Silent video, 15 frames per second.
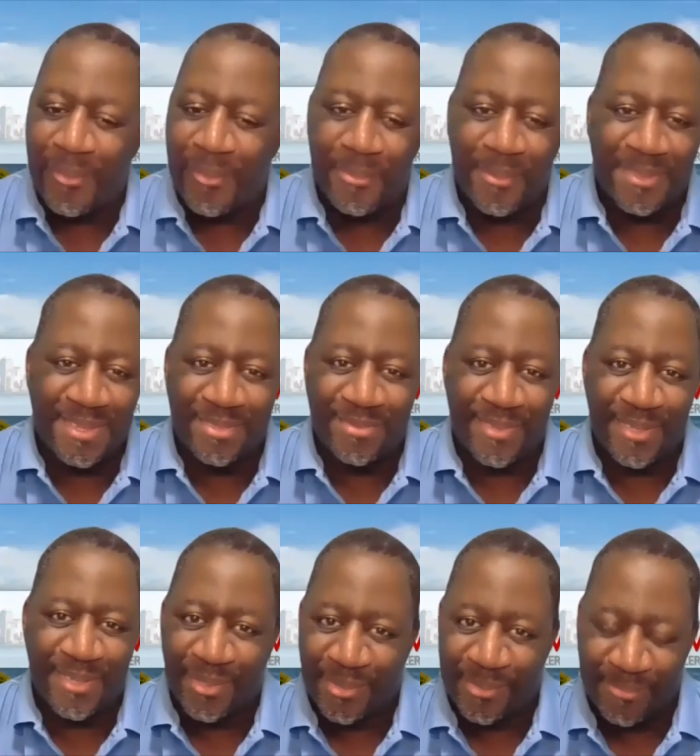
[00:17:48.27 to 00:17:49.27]
we put these
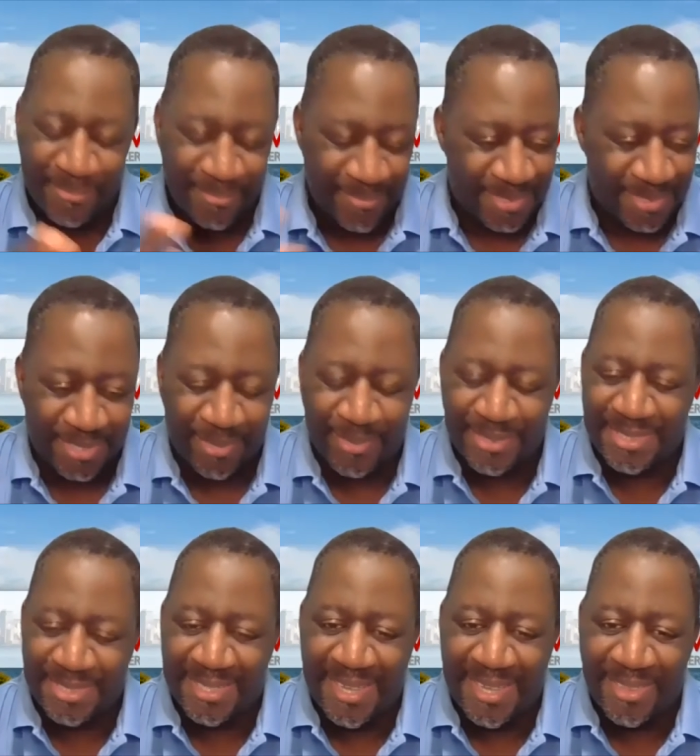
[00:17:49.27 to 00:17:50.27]
video series
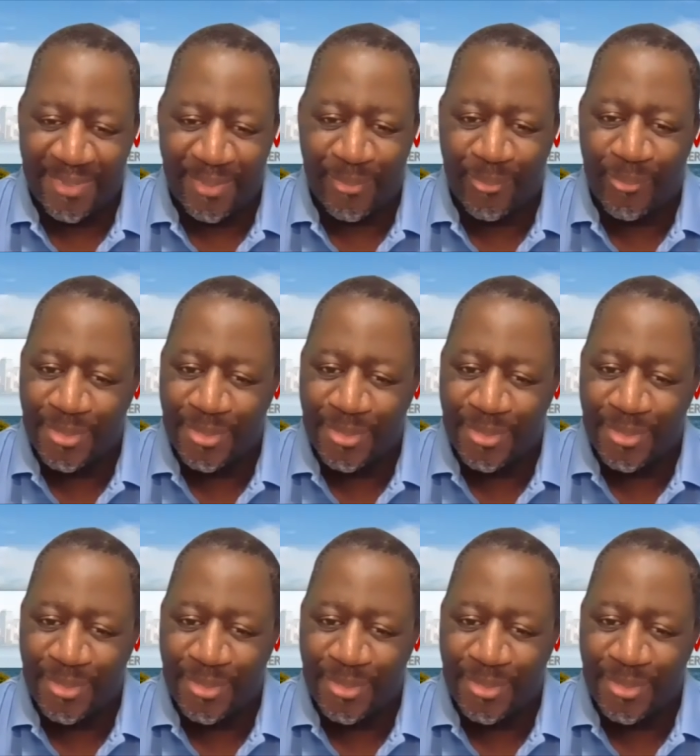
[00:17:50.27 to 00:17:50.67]
together